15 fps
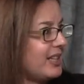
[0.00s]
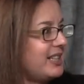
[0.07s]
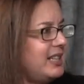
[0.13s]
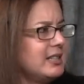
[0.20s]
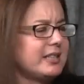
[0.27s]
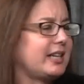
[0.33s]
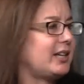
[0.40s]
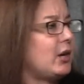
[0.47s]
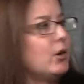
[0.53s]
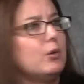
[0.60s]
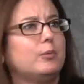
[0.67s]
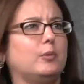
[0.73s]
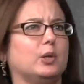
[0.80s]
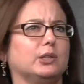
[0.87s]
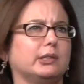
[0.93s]
Like, right. he's like, oh,
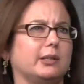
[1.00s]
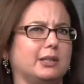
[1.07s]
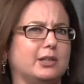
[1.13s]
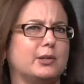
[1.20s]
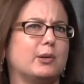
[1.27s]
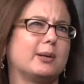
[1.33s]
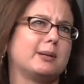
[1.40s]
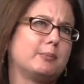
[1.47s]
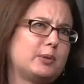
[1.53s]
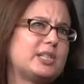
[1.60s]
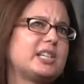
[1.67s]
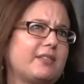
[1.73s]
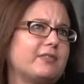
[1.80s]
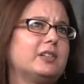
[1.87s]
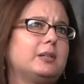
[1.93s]
well, you know, it would
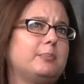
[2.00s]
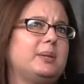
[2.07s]
definitely